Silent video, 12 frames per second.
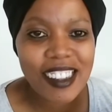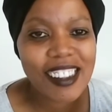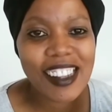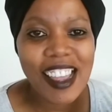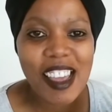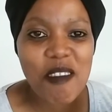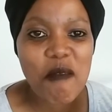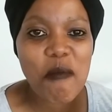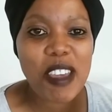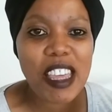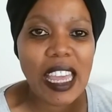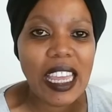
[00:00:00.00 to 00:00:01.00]
led
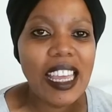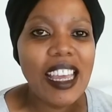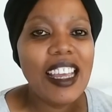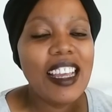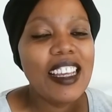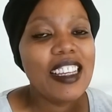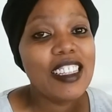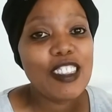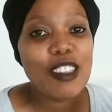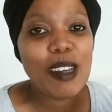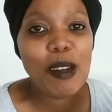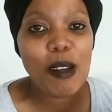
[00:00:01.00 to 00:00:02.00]
me
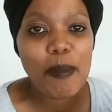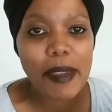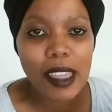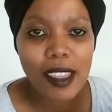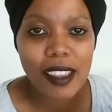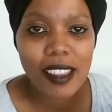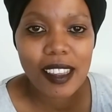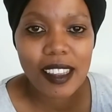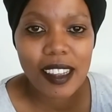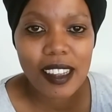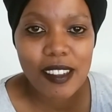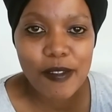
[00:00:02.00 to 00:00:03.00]
into being
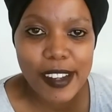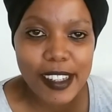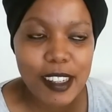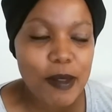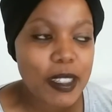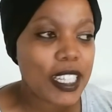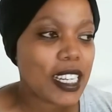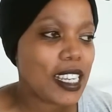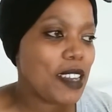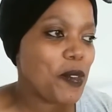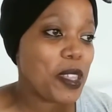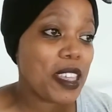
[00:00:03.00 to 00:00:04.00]
infected with
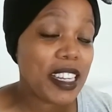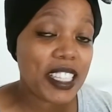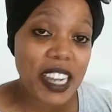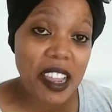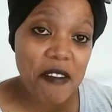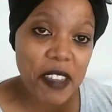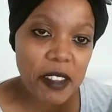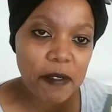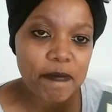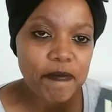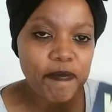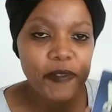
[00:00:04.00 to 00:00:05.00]
HIV.
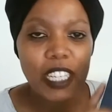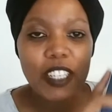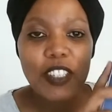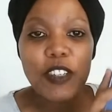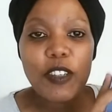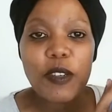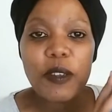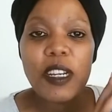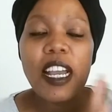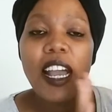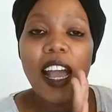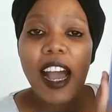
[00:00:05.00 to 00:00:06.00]
So
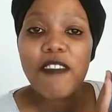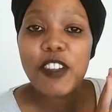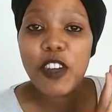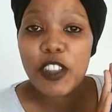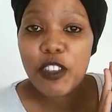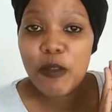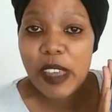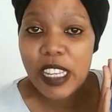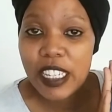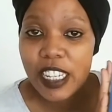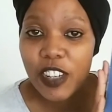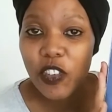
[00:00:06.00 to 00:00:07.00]
I've
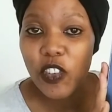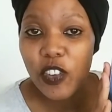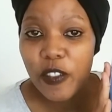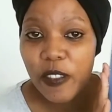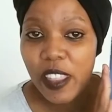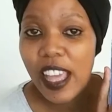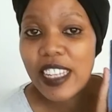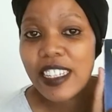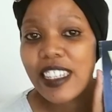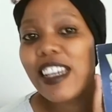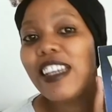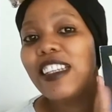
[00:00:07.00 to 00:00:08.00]
documented all of that
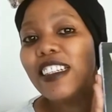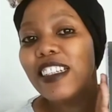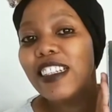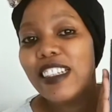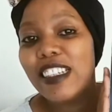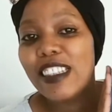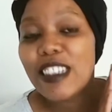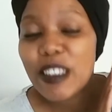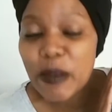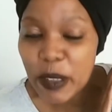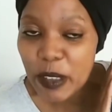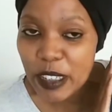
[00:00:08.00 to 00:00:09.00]
in this
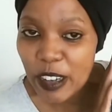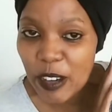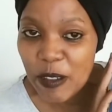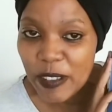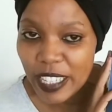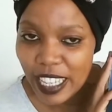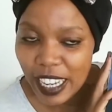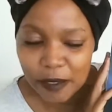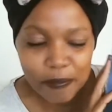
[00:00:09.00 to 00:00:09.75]
book over here